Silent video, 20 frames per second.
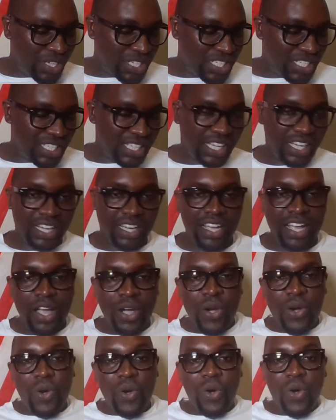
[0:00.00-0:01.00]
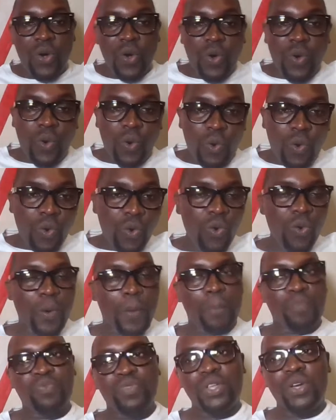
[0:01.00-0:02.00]
winter.
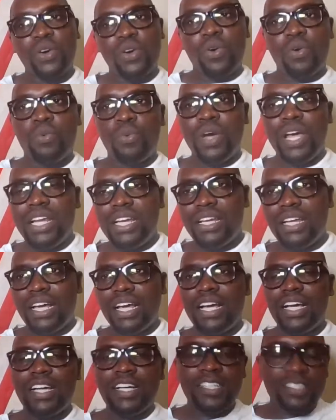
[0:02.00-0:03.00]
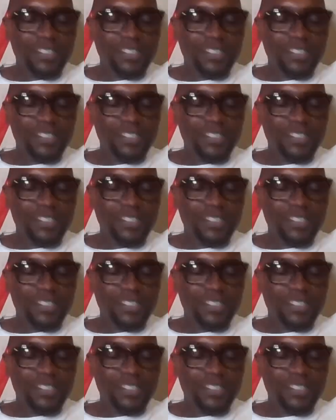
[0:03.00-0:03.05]
Ooh, well,